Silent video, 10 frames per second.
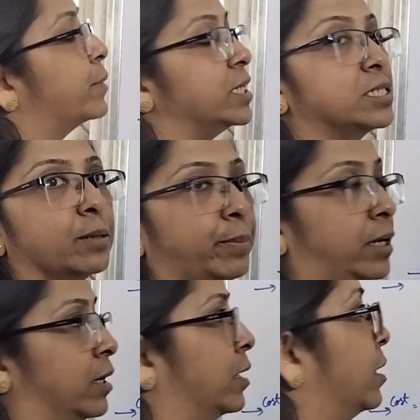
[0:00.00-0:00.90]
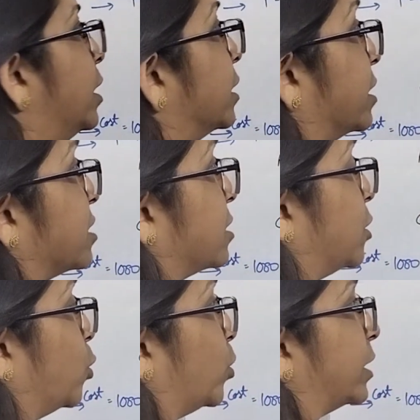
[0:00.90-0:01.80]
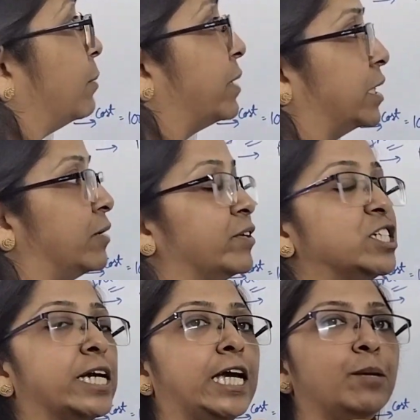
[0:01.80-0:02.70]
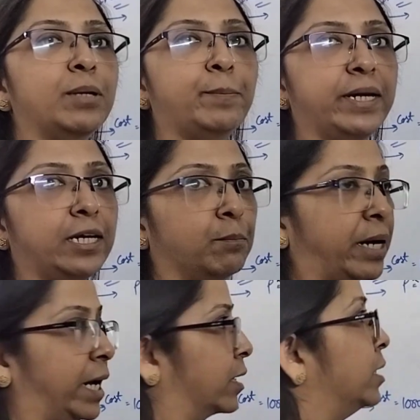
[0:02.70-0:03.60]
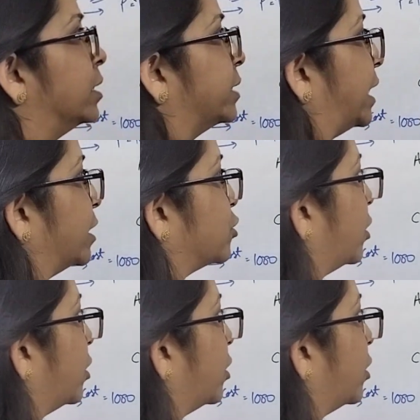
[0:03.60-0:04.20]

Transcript: principal. This is the total money which he'll be paying back. That is